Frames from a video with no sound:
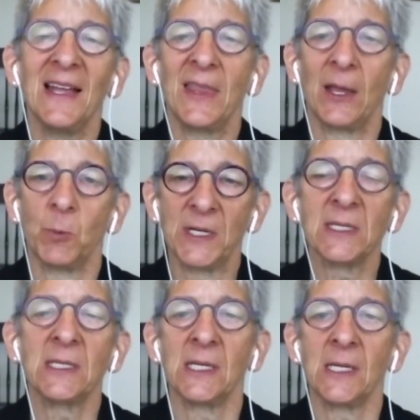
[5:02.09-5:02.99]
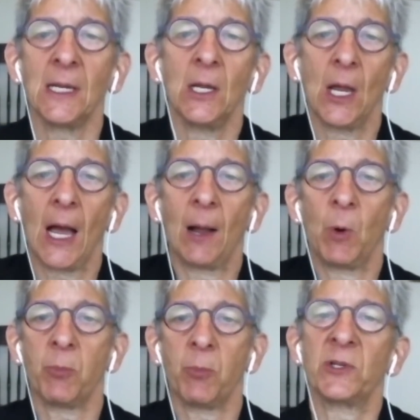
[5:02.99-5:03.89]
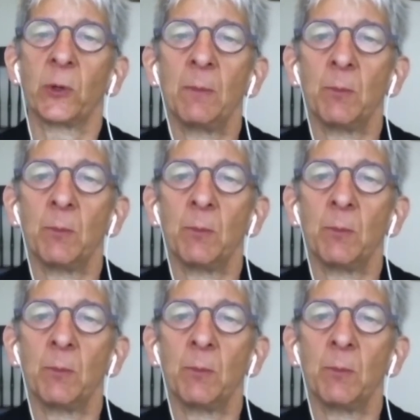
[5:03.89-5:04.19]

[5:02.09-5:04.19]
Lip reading: that we see when boys are on